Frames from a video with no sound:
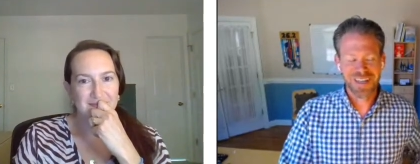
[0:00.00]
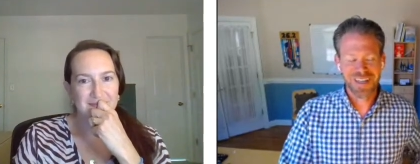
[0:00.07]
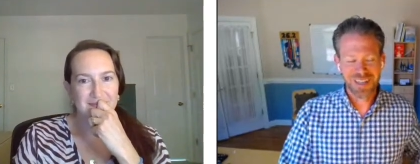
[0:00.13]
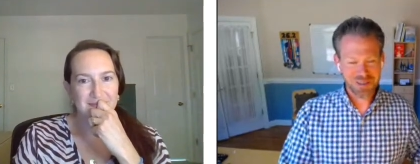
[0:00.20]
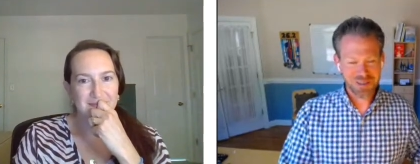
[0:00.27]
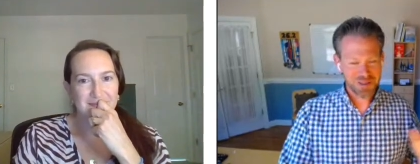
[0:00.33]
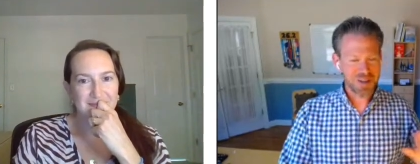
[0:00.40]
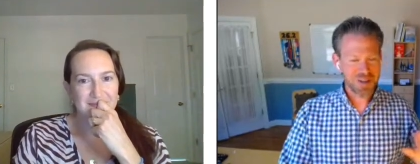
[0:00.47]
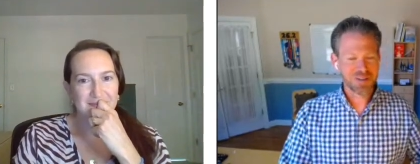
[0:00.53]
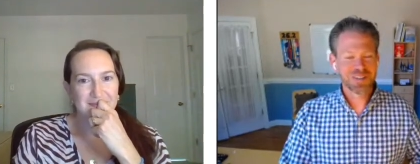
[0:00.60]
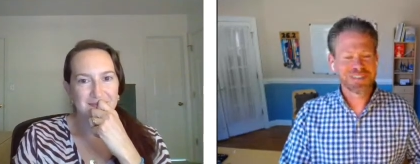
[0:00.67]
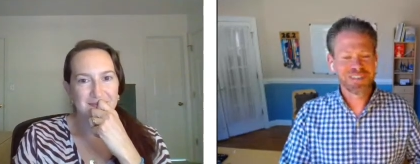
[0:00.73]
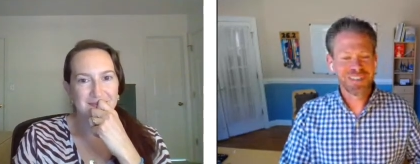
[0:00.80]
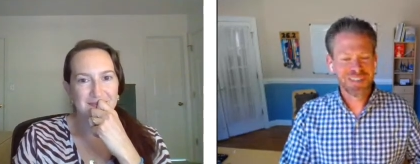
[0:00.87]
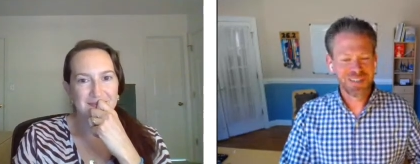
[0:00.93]
Speaker 1: is this
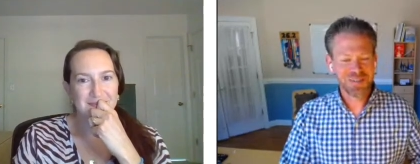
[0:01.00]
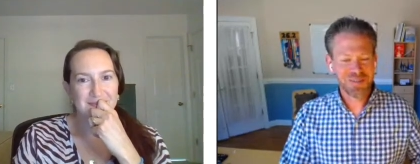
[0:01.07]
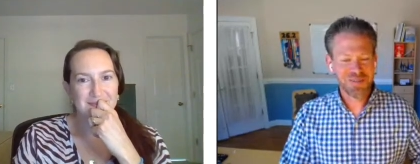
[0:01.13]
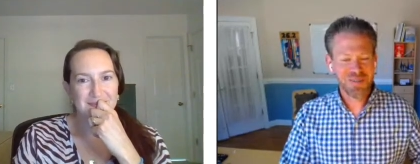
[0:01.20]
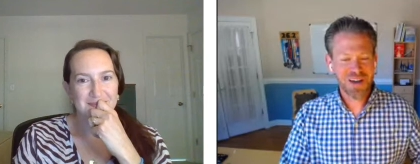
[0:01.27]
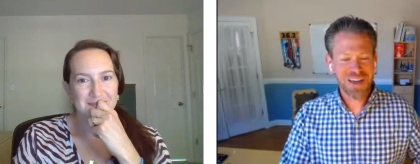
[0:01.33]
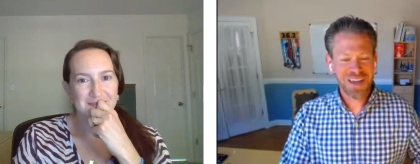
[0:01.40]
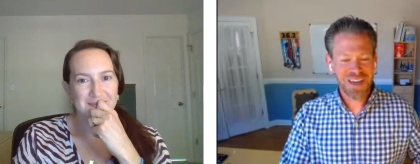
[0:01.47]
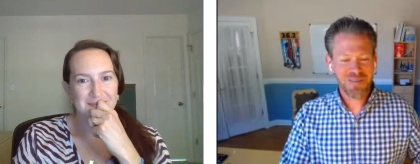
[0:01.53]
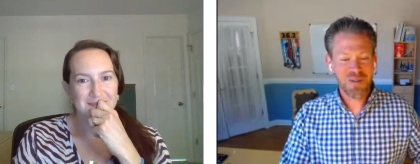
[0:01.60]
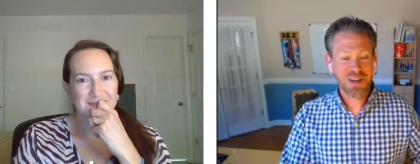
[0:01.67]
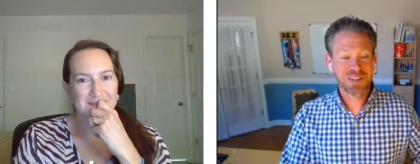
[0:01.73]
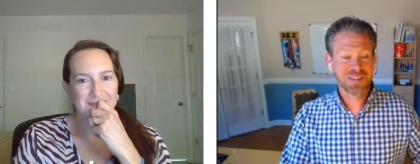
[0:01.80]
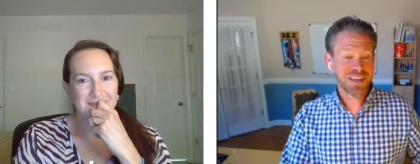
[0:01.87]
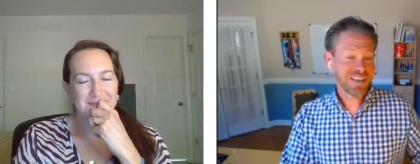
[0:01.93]
guaranteed? If I if
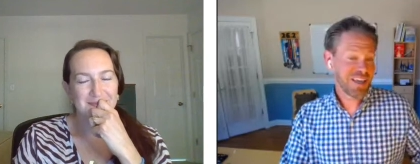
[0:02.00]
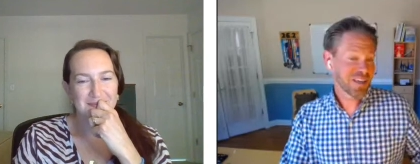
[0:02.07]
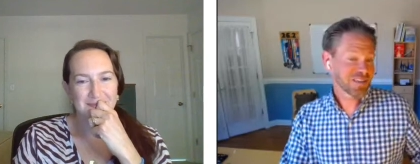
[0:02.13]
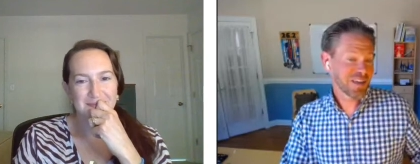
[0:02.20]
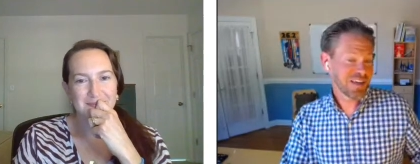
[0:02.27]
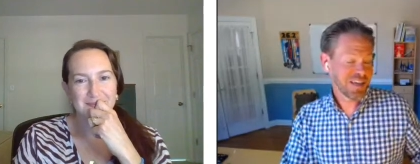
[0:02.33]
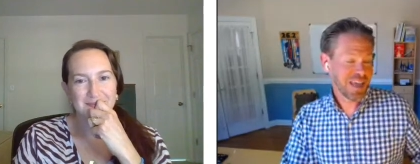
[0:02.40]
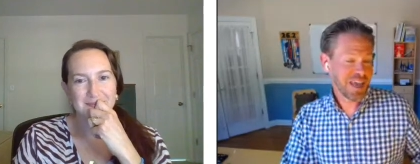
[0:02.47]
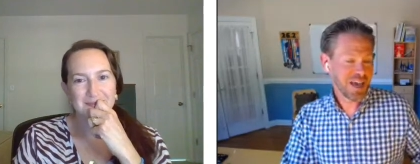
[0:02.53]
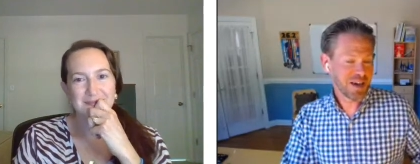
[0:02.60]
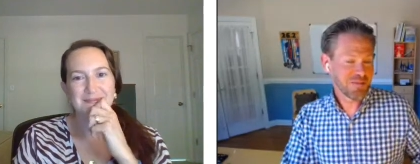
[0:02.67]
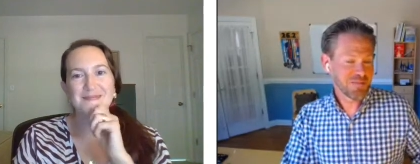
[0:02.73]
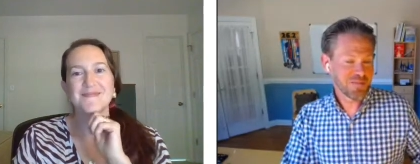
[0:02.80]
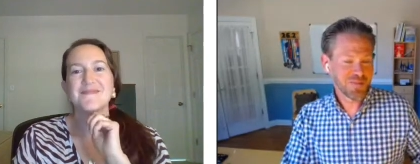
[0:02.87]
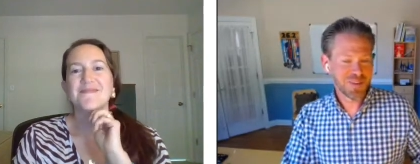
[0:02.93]
I say yes, I
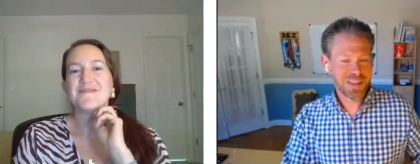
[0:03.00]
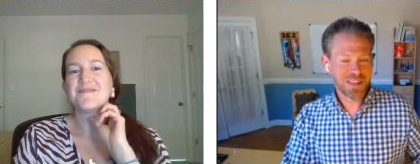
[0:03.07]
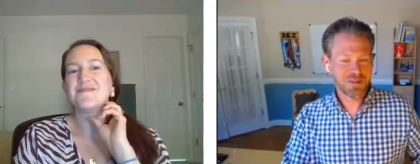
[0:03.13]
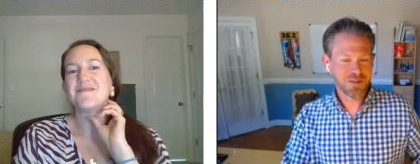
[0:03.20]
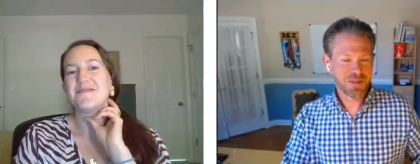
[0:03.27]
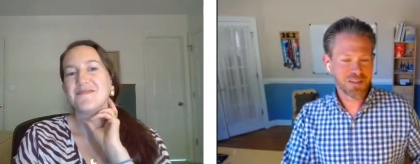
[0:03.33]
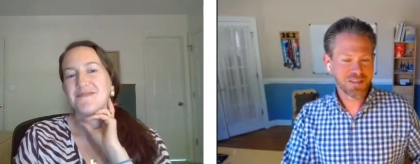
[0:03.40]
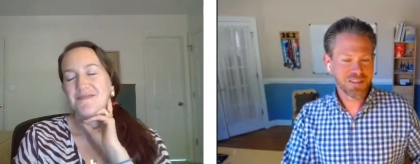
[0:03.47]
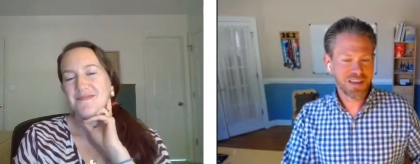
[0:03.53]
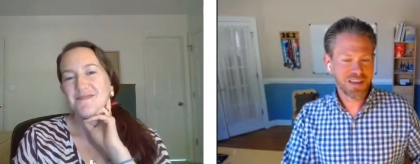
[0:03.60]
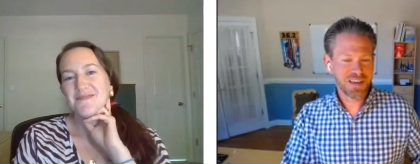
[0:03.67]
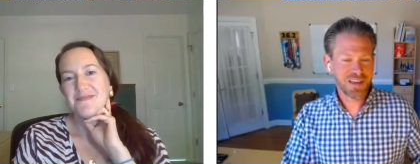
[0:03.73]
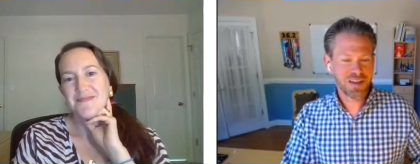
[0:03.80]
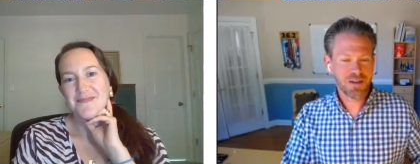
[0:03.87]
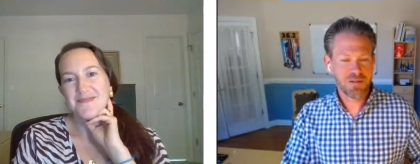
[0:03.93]
am, then they're going to
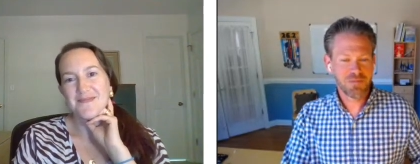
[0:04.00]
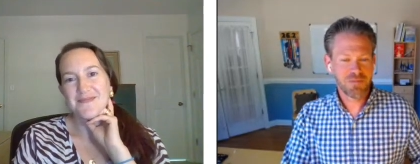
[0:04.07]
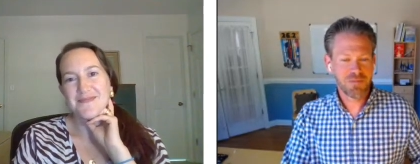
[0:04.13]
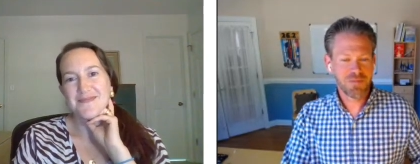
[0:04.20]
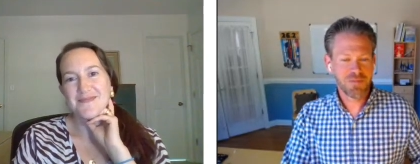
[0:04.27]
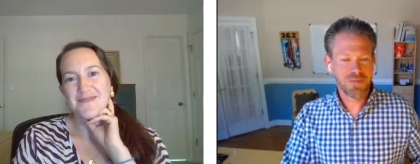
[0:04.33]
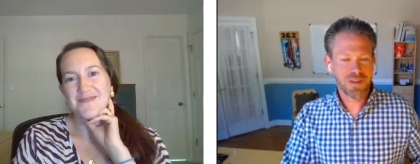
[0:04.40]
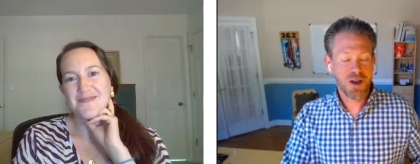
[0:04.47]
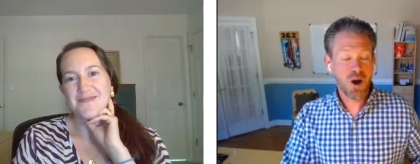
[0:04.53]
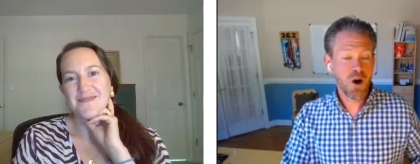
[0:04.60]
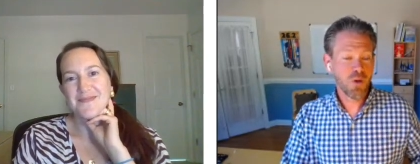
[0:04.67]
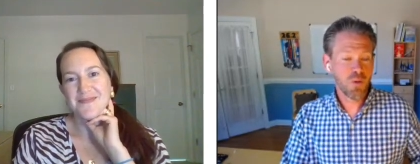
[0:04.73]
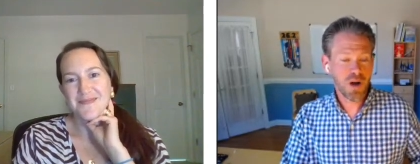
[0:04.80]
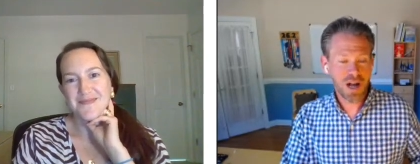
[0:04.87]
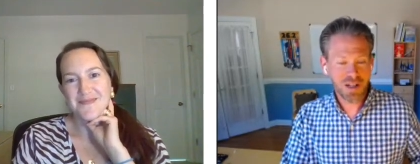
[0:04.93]
say,
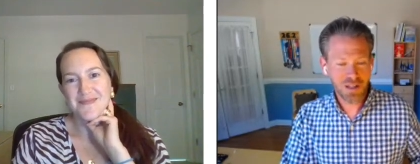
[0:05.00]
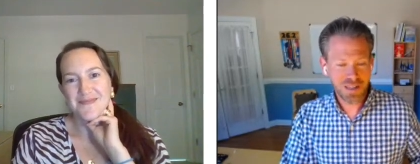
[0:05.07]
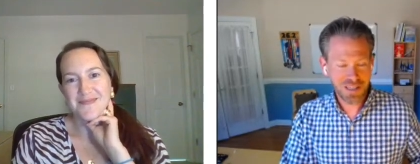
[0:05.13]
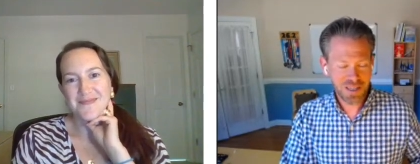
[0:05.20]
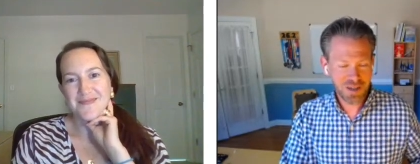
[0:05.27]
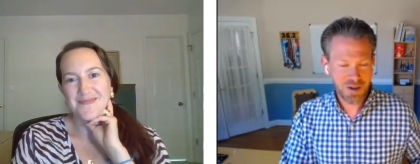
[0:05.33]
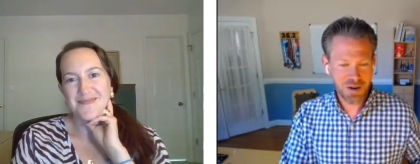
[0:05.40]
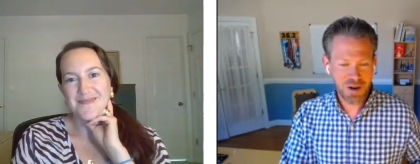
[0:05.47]
oh well, how, you know,